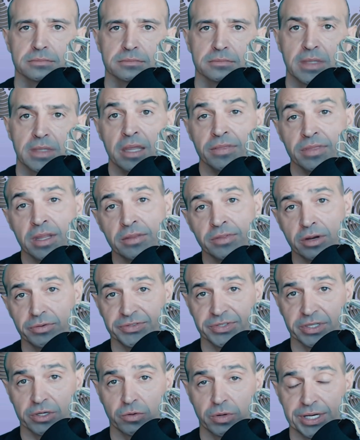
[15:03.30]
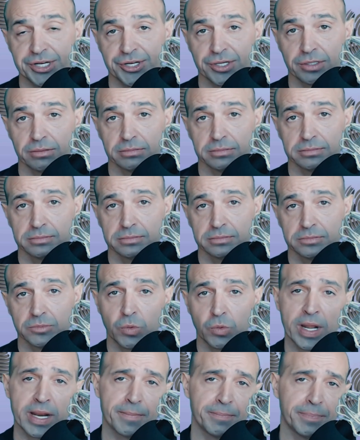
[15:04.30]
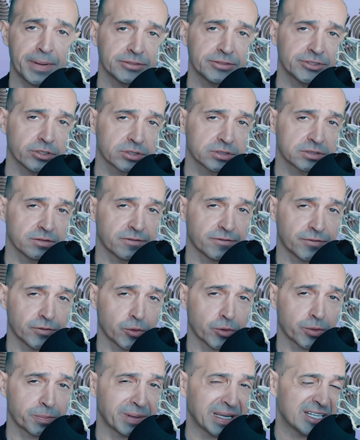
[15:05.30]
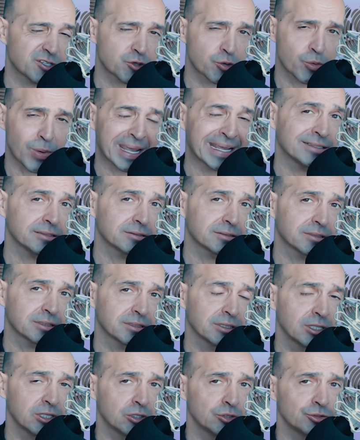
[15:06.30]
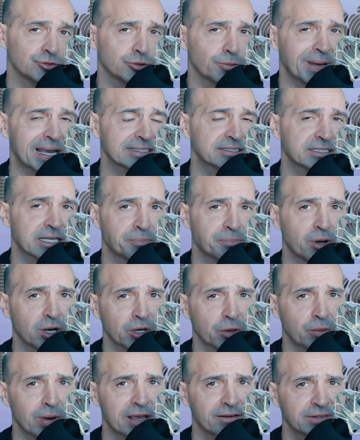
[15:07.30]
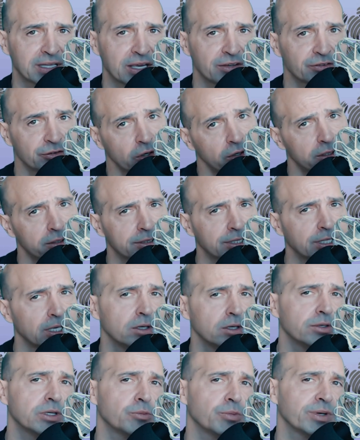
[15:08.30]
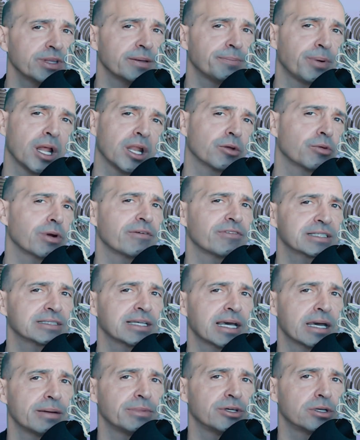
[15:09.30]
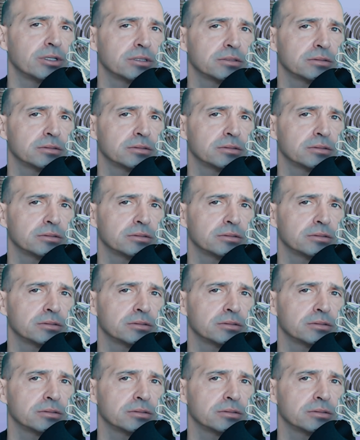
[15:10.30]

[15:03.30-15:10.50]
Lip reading: And then there is a question, what about Dr. Ford being trained to pass that polygraph test or colluded with the polygraph examiner?